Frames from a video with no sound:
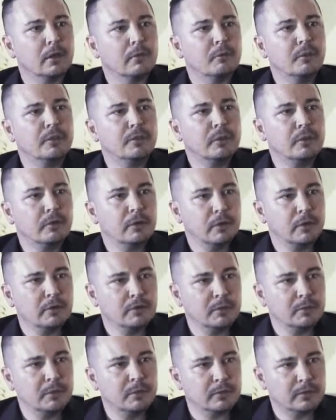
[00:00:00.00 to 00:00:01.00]

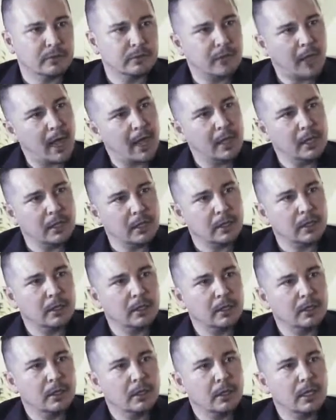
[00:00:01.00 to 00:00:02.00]
materialism in society.
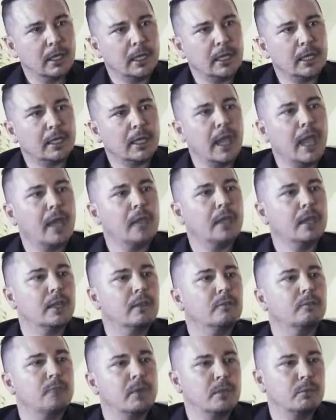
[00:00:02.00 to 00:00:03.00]
It can't
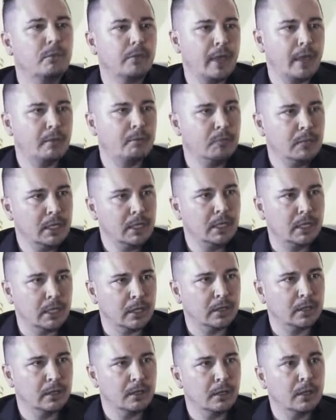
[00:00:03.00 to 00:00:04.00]
give people that
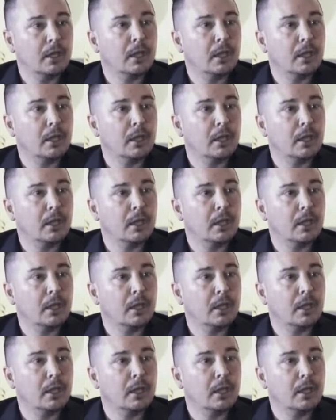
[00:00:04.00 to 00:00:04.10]
meaning.